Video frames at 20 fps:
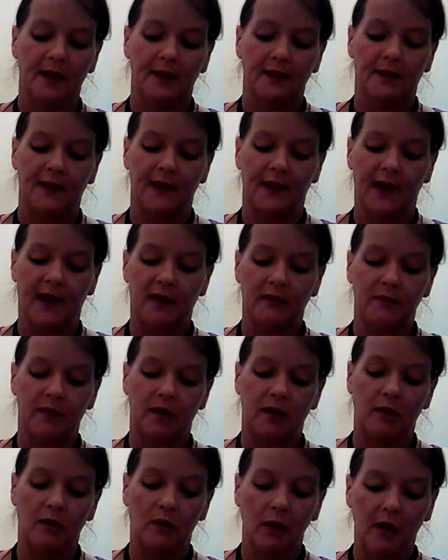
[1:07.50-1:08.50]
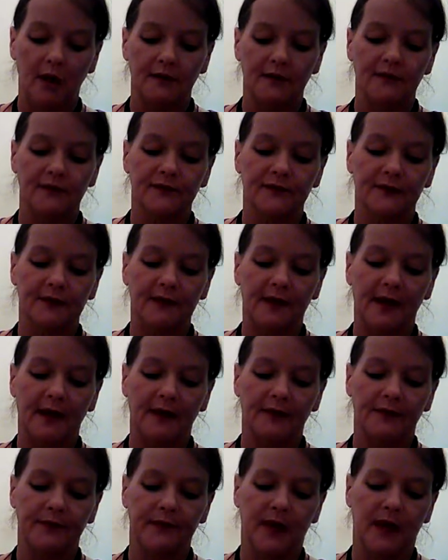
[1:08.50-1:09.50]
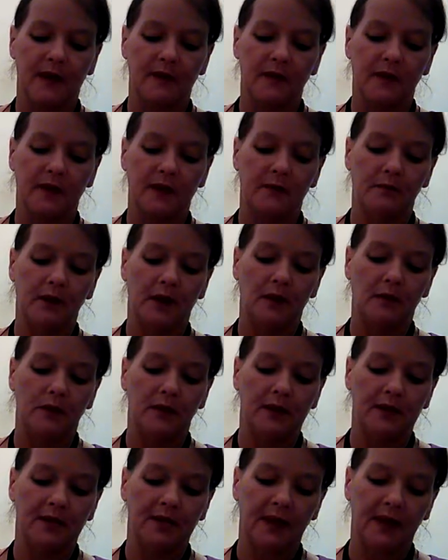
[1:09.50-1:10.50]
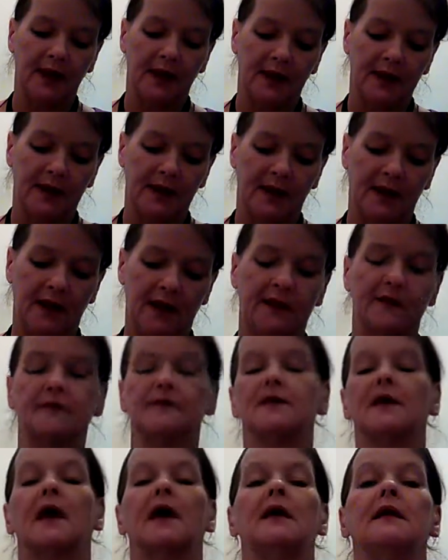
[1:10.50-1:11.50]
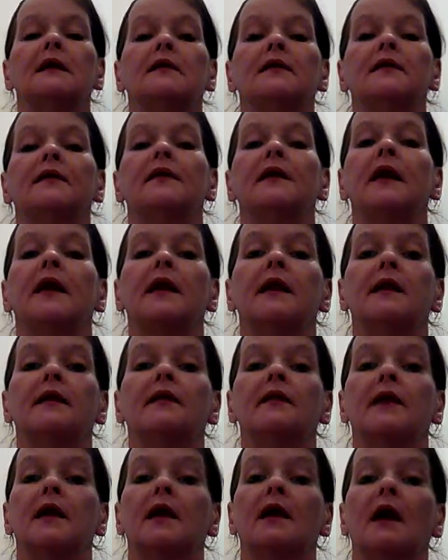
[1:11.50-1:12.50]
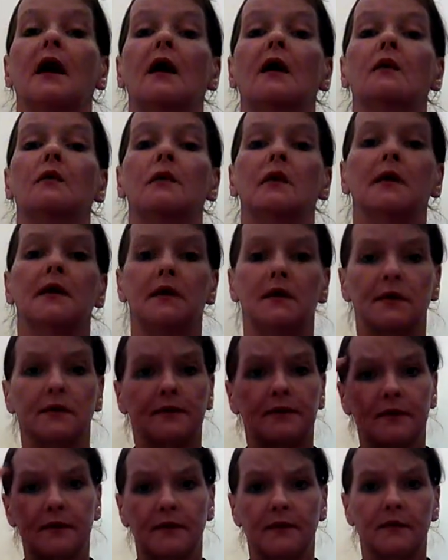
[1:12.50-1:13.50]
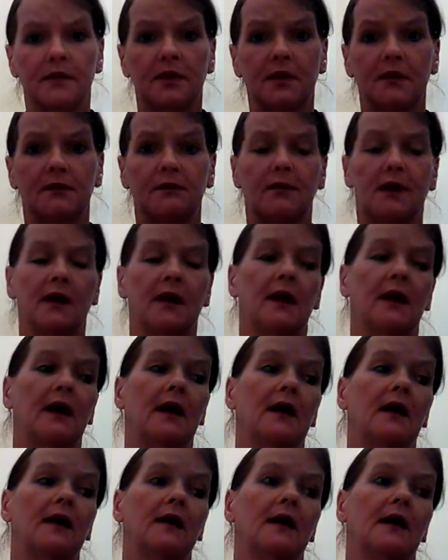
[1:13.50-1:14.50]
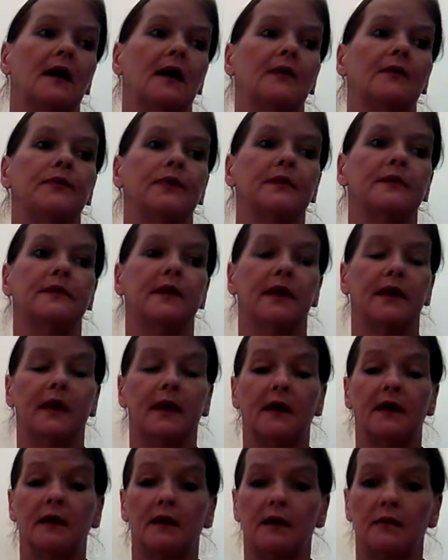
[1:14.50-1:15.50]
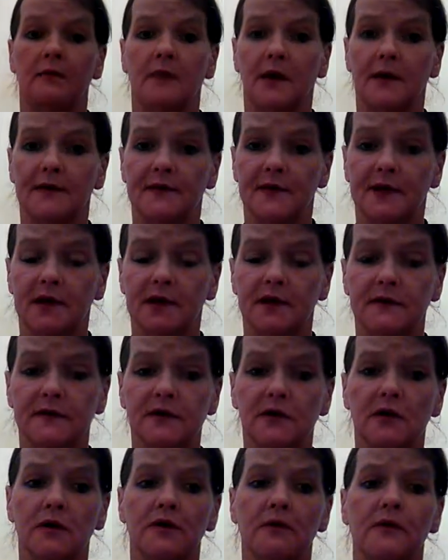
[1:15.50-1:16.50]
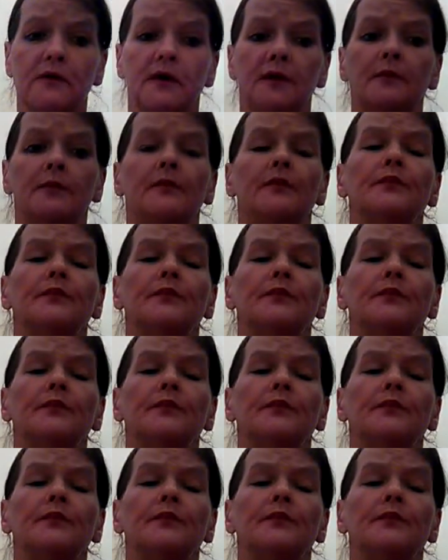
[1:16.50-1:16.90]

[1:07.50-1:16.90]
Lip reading: They came in once, left, came in about a week later, decided that they didn't think I was civil in my head enough to take care of my 6 children,